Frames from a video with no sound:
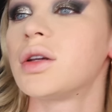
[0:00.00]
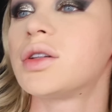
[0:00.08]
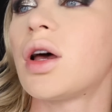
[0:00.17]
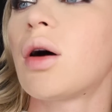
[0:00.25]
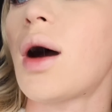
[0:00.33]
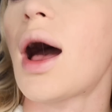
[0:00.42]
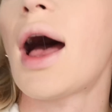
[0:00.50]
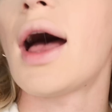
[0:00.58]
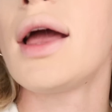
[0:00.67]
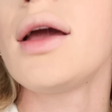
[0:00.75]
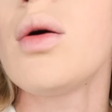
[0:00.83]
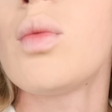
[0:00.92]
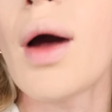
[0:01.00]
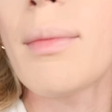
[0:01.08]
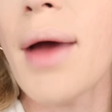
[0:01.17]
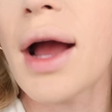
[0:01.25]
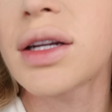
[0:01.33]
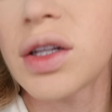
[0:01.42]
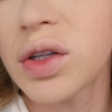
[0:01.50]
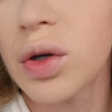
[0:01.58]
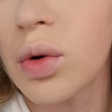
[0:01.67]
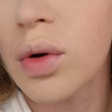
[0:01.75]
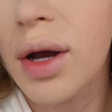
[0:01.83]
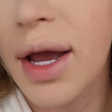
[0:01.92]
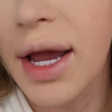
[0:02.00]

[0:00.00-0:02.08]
So I went back to school